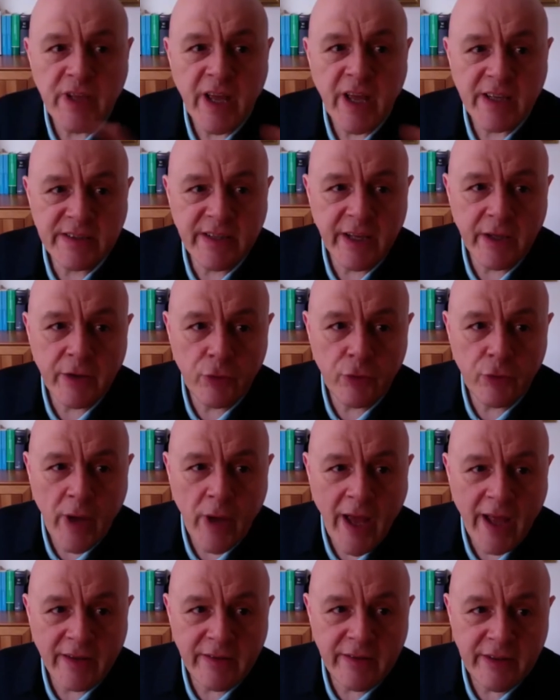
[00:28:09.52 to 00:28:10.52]
asking to
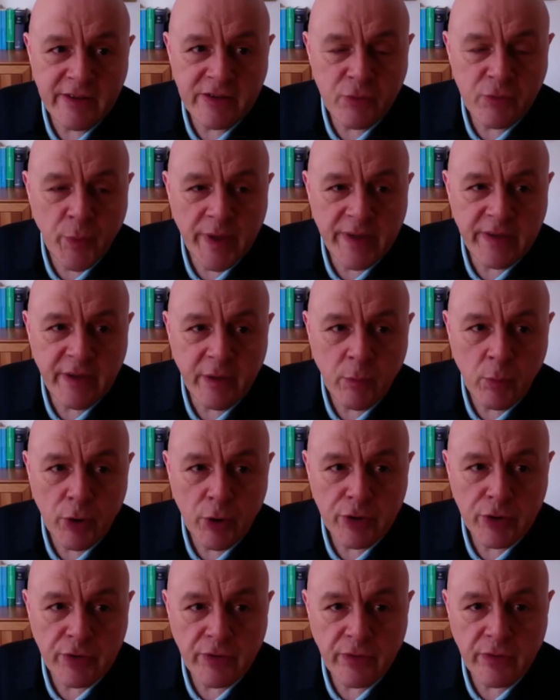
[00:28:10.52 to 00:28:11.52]
add these 20
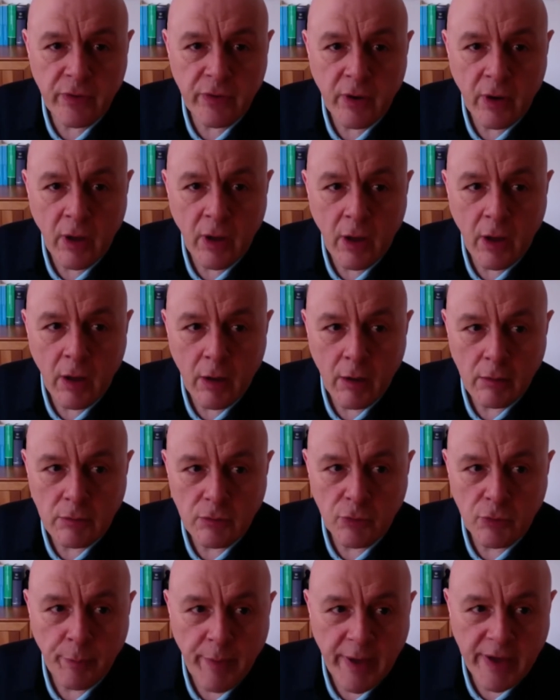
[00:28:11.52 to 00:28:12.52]
words
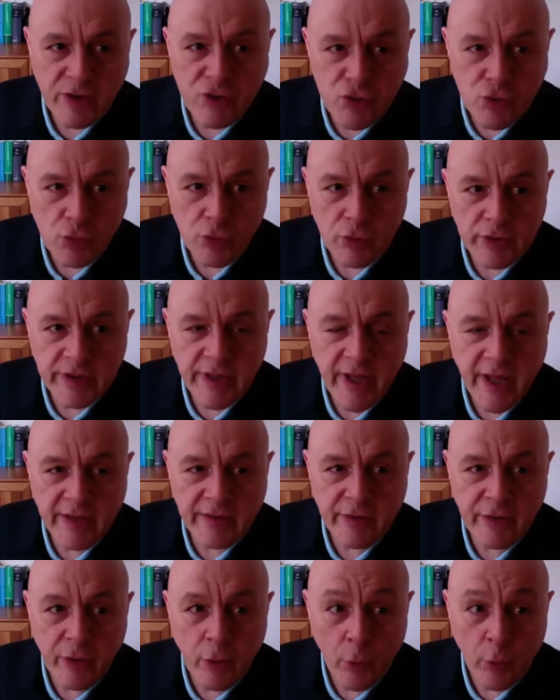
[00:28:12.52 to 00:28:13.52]
to make sure
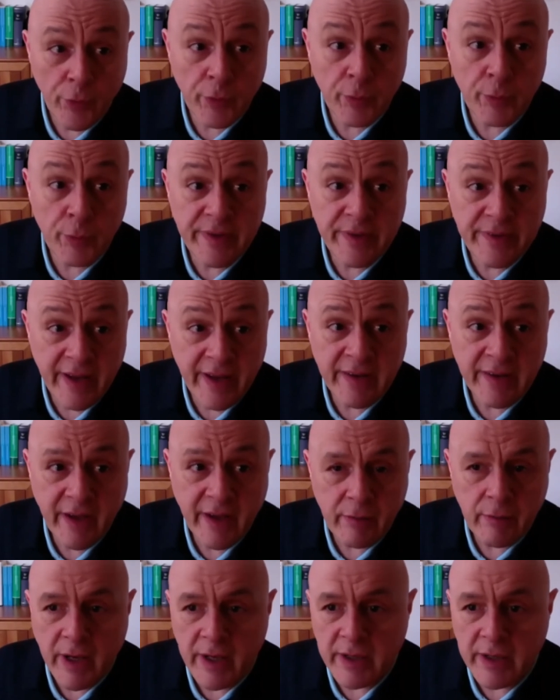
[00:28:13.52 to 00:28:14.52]
that the author retain their
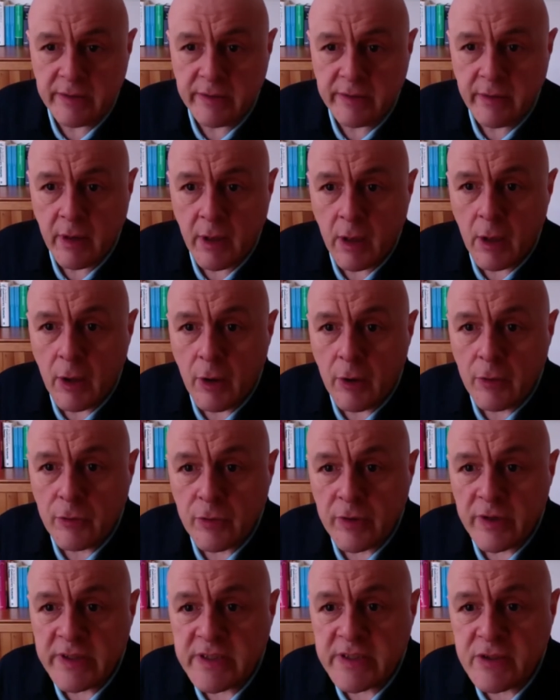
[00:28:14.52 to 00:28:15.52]
right. So
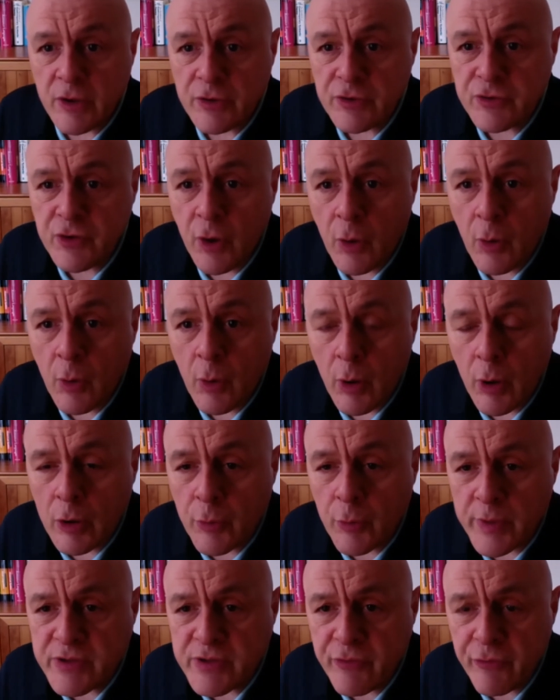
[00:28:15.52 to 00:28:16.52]
this is also a
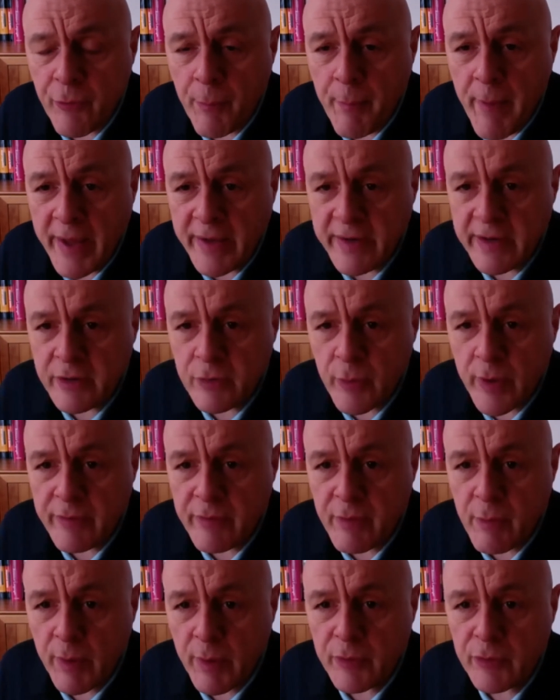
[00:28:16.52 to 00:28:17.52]
question from Mandy to
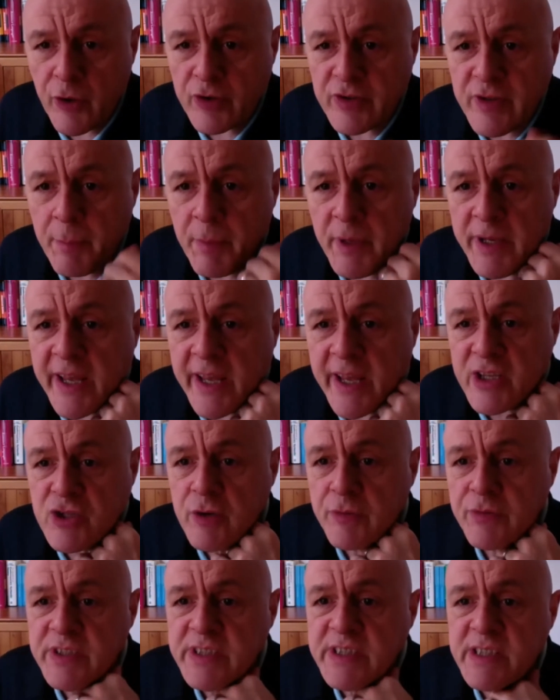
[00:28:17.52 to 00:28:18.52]
everyone. Does application
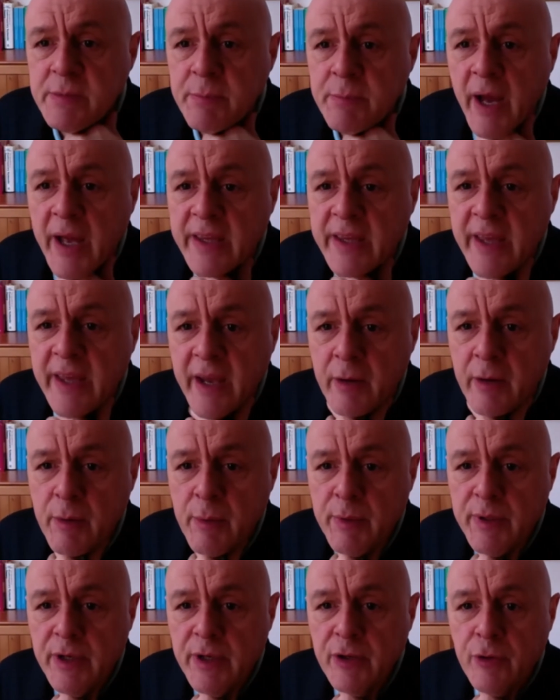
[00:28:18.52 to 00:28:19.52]
of CC BY carry
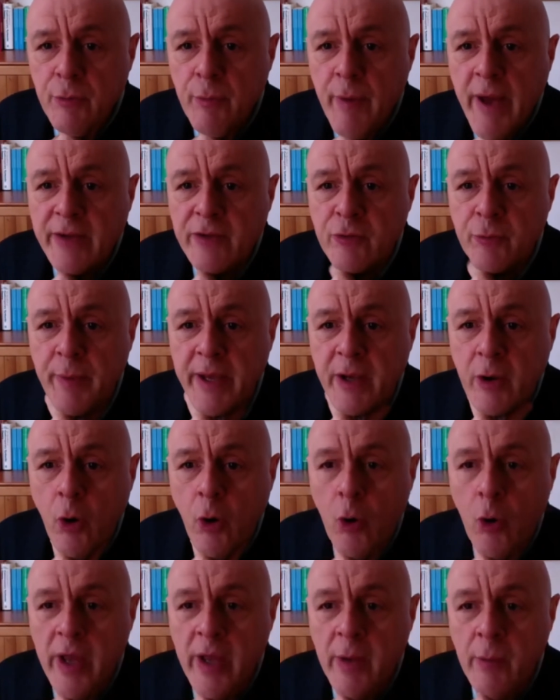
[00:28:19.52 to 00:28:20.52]
with it the right to make
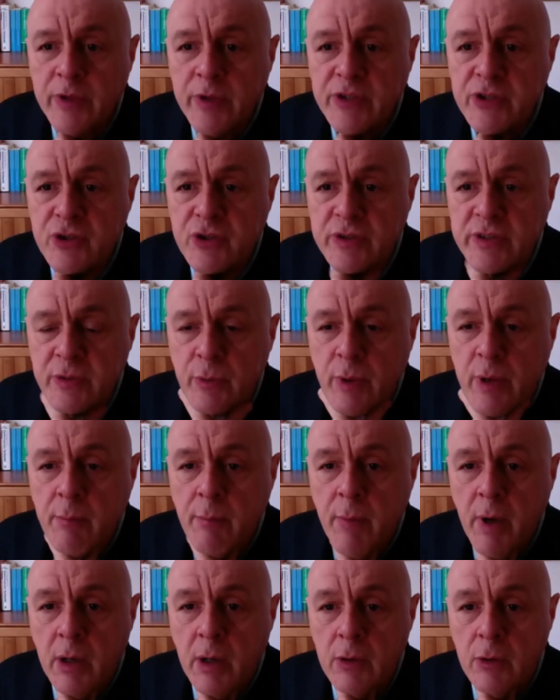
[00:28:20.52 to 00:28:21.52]
OA with zero
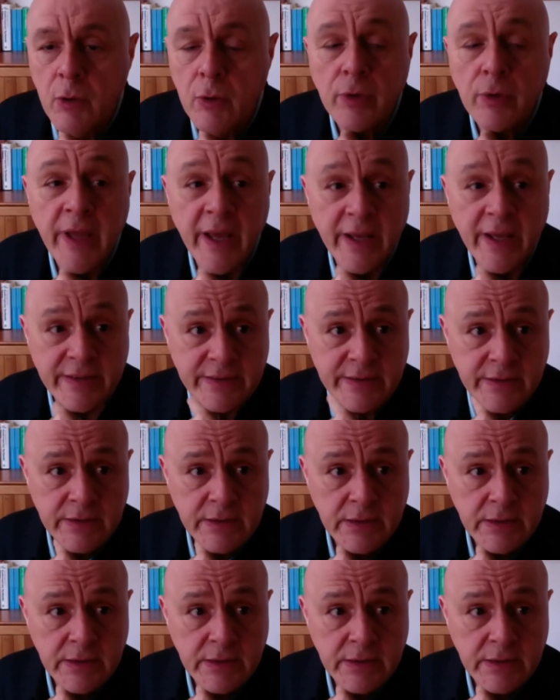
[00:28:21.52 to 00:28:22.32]
embargo? Yes,